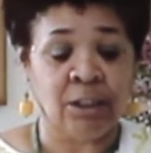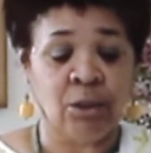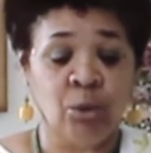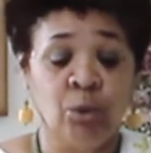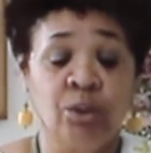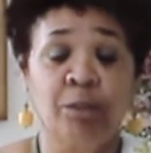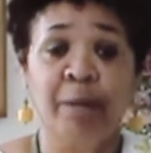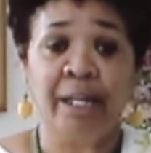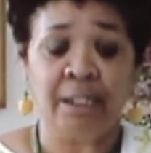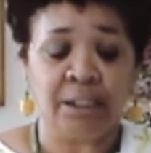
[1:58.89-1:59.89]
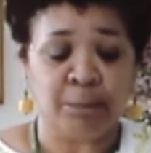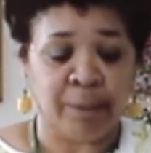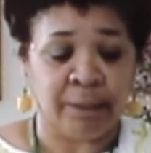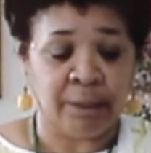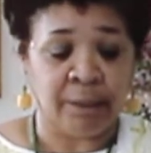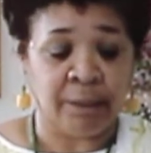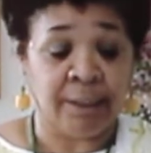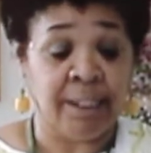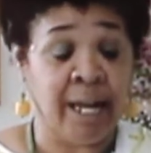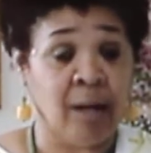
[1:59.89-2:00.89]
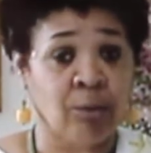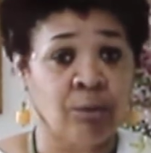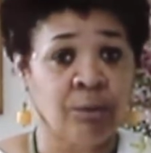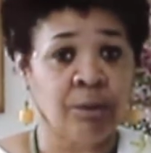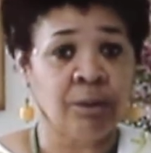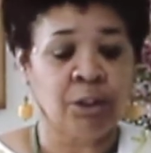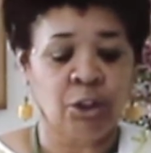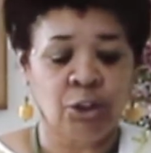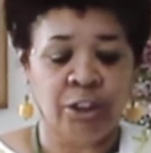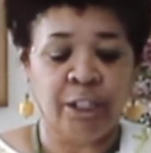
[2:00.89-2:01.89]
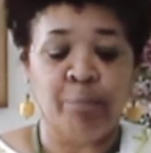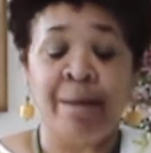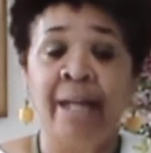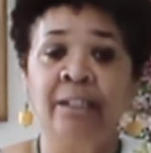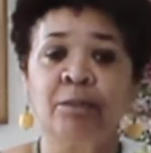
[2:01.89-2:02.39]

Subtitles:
Who's to pay this money? Now, to the Amanda